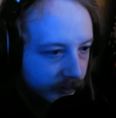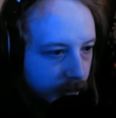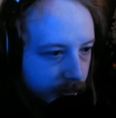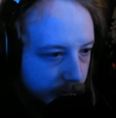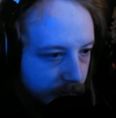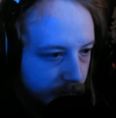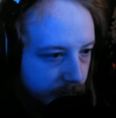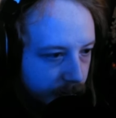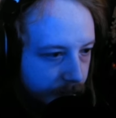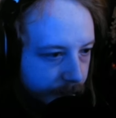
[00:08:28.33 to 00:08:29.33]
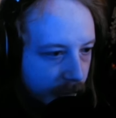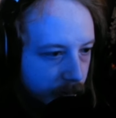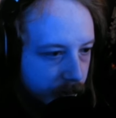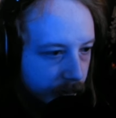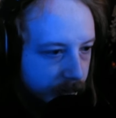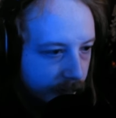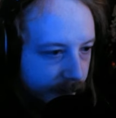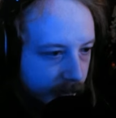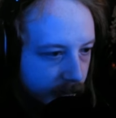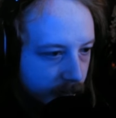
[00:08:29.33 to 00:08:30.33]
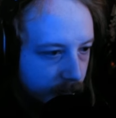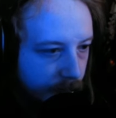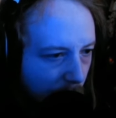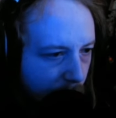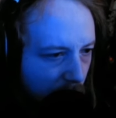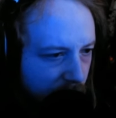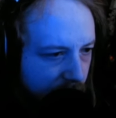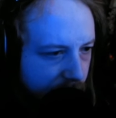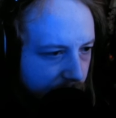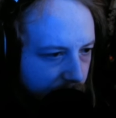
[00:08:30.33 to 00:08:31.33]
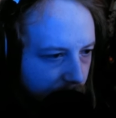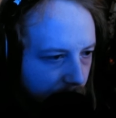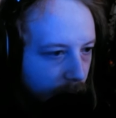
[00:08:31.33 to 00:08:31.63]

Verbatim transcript: Jesus was a little tough, man. he? He's a little bulky, too.